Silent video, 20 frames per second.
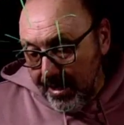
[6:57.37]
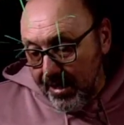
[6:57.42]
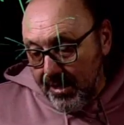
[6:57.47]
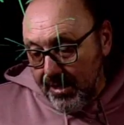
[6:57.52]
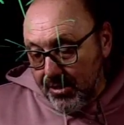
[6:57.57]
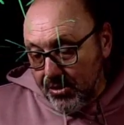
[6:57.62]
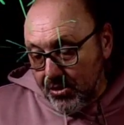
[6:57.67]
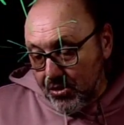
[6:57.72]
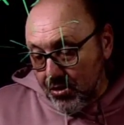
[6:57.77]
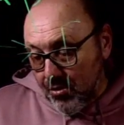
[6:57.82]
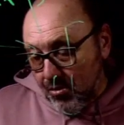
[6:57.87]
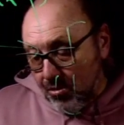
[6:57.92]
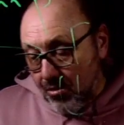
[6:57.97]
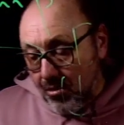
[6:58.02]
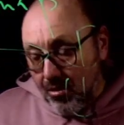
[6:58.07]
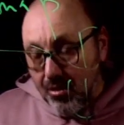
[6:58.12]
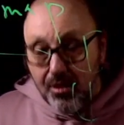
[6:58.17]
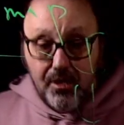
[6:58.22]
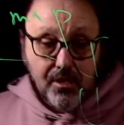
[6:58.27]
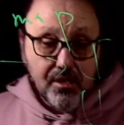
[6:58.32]

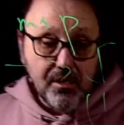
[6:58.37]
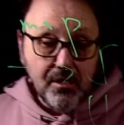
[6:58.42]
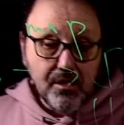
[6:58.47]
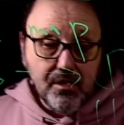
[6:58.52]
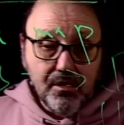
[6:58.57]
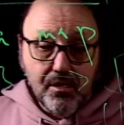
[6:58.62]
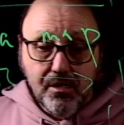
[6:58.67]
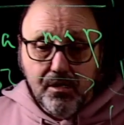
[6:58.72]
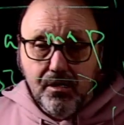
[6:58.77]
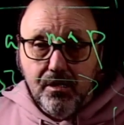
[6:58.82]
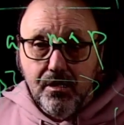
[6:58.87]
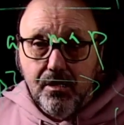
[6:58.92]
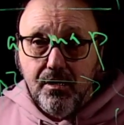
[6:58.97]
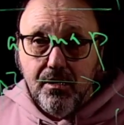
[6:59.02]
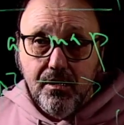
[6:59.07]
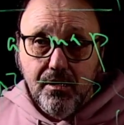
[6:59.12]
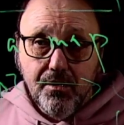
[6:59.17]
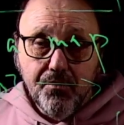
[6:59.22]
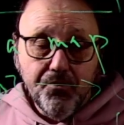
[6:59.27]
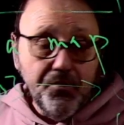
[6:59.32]
So
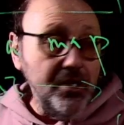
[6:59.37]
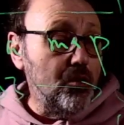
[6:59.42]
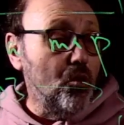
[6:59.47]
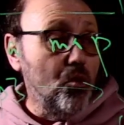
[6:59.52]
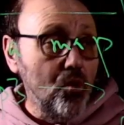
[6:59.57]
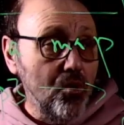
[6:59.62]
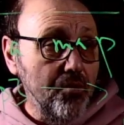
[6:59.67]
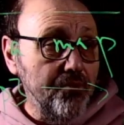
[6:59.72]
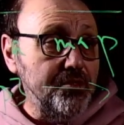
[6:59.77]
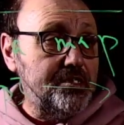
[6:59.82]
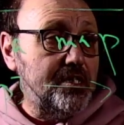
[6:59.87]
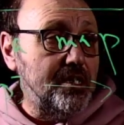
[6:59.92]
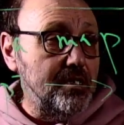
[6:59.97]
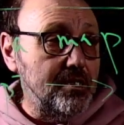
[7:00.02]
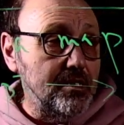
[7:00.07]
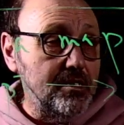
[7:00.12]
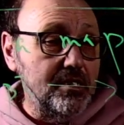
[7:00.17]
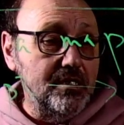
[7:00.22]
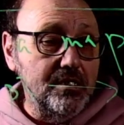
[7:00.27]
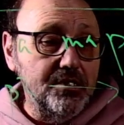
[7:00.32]
we always
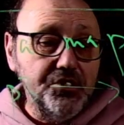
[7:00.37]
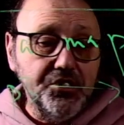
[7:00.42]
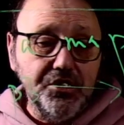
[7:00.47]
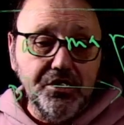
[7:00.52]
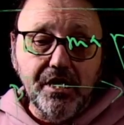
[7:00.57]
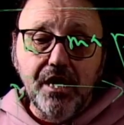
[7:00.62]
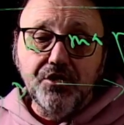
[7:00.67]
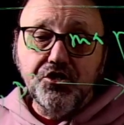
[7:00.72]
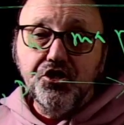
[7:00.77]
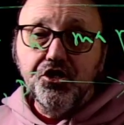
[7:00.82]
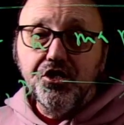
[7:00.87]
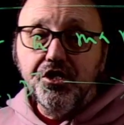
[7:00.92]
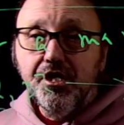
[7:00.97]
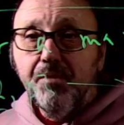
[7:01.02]
such a